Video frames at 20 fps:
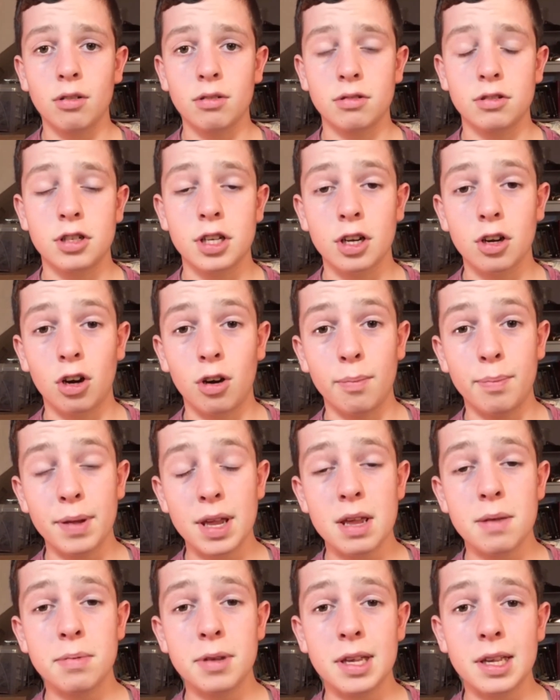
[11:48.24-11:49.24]
She got a
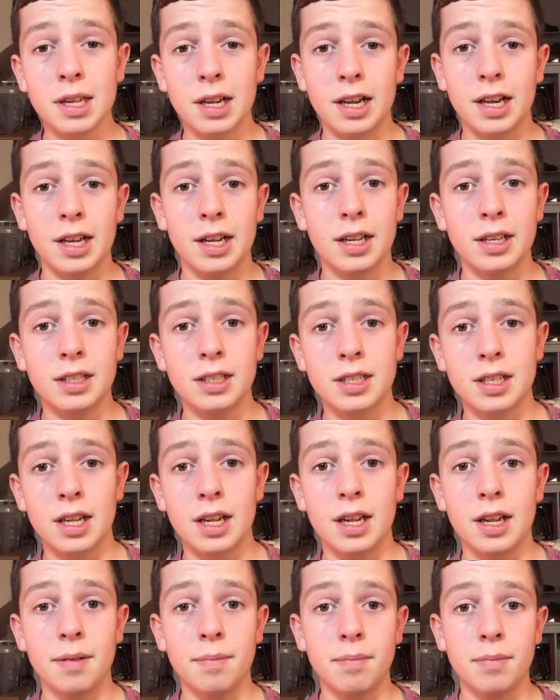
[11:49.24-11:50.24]
baby, and
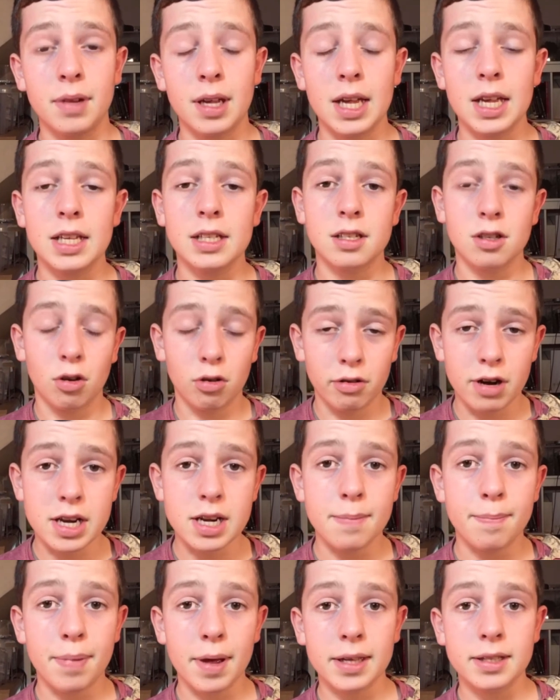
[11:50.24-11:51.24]
it's
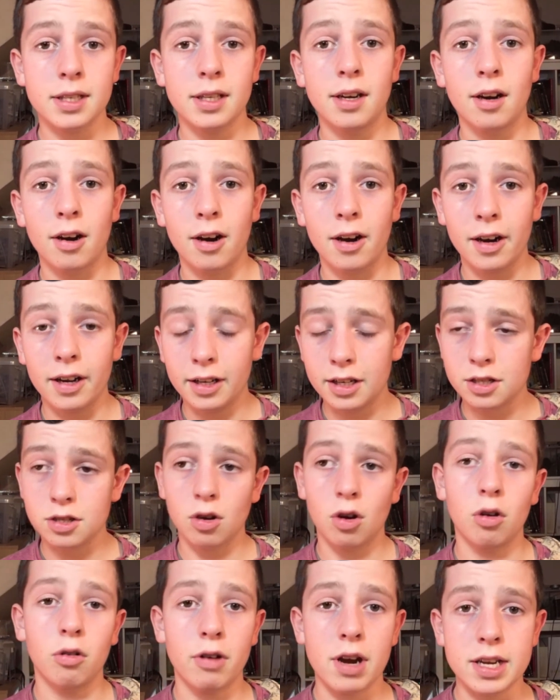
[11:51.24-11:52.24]
already bitten her, and it's
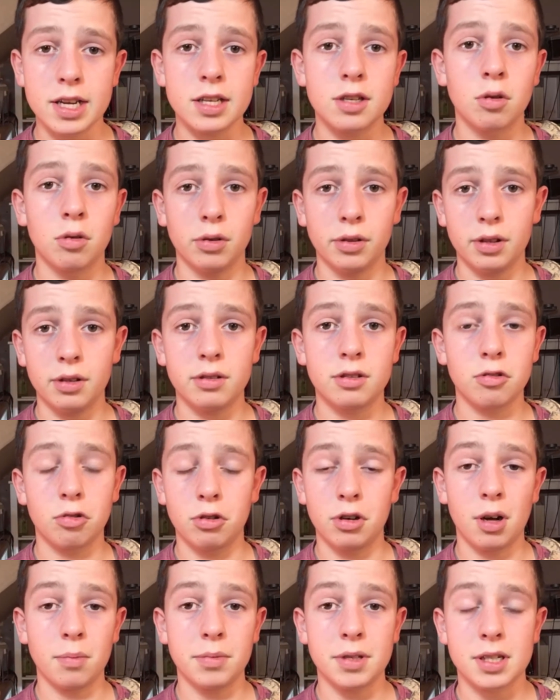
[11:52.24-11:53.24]
already
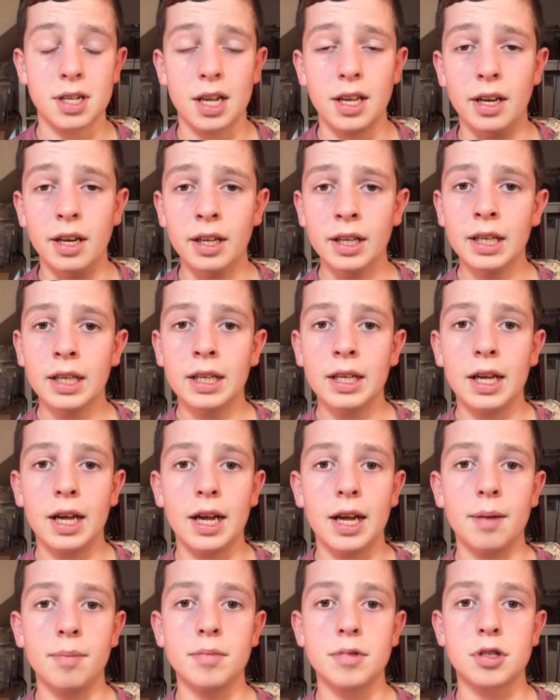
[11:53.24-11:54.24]
torn up the skin.
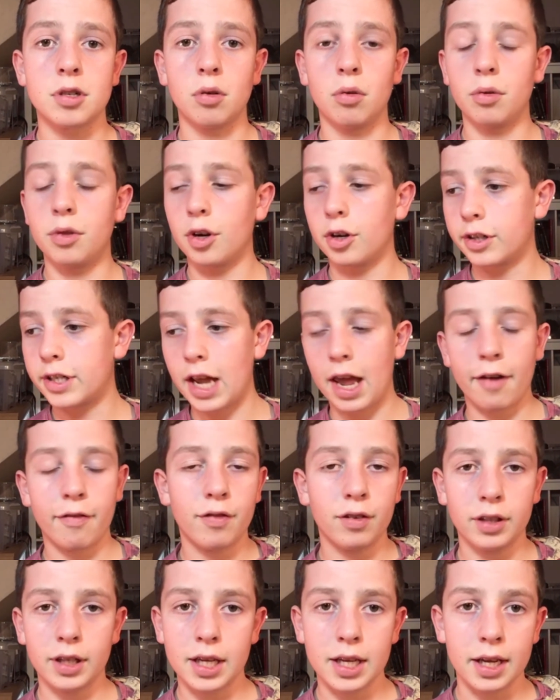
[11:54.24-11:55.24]
So they're
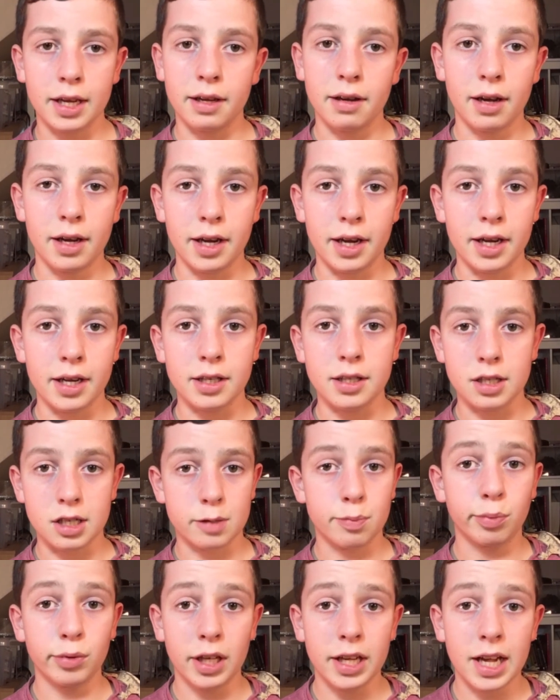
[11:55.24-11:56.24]
definitely a
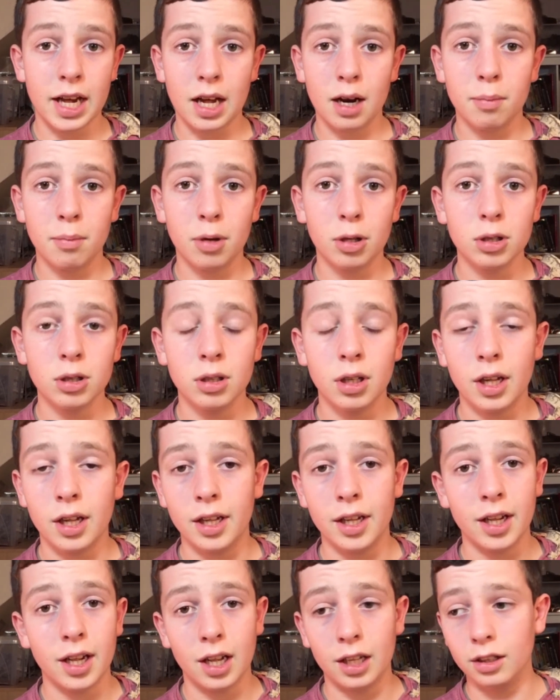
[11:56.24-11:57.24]
display animal
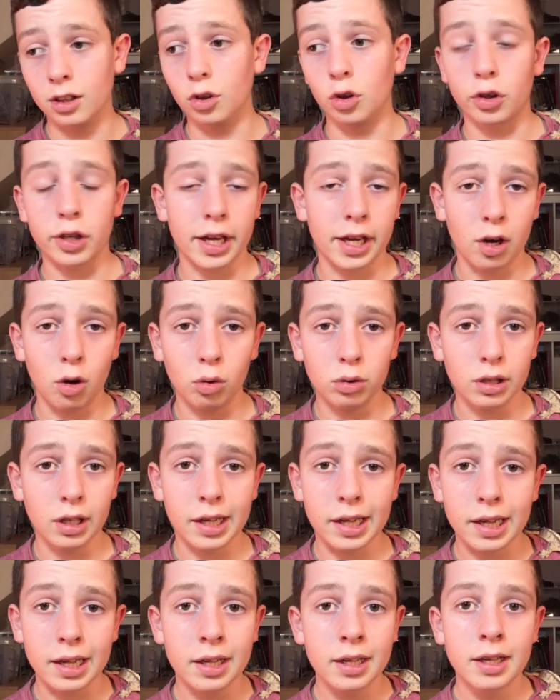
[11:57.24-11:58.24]
and looking
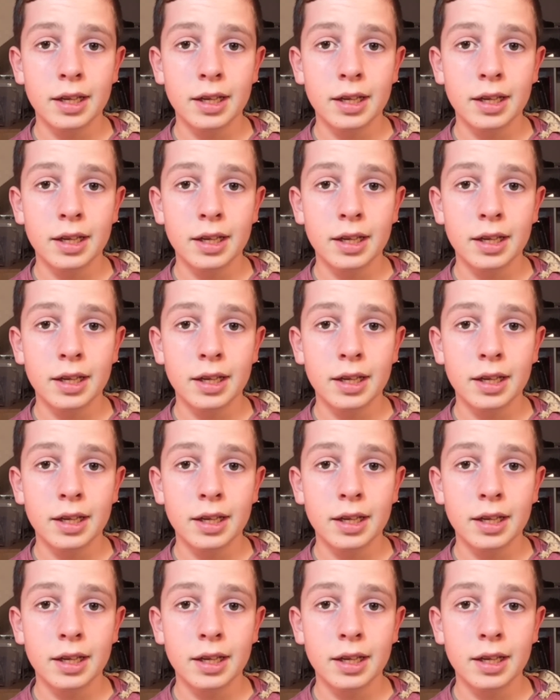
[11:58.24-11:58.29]
only.